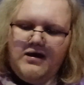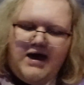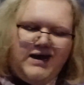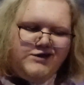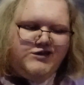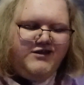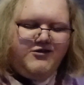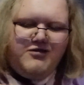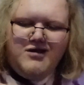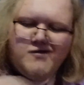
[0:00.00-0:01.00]
A nice
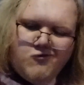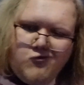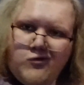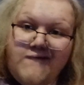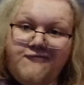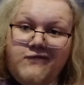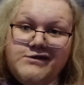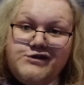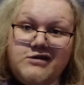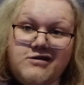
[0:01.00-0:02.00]
little
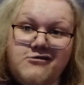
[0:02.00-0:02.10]
reference to your